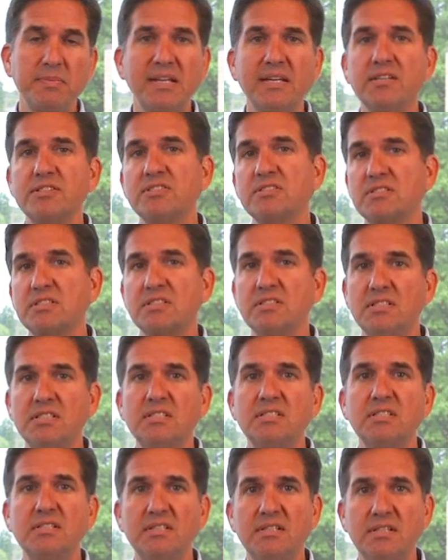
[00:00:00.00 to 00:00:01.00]
because there's an
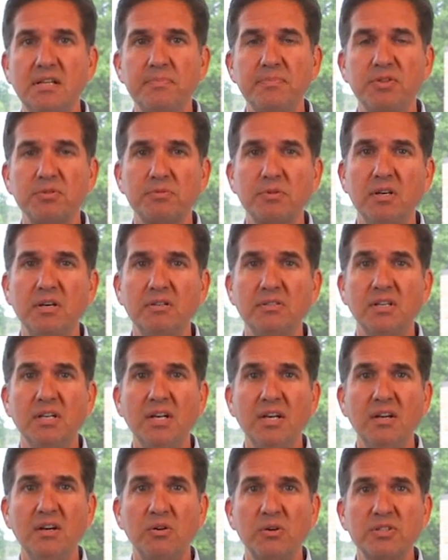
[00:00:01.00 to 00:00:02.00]
incident up the road
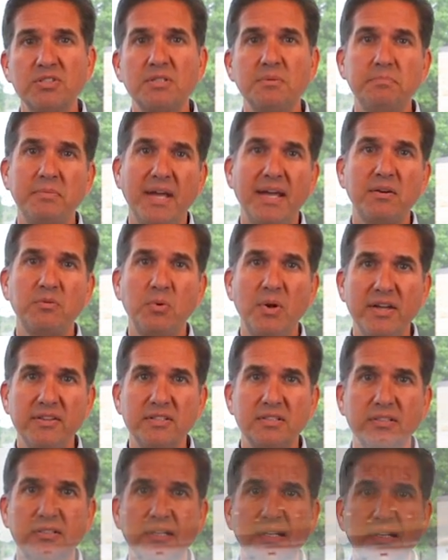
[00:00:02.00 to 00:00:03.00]
or some bad weather.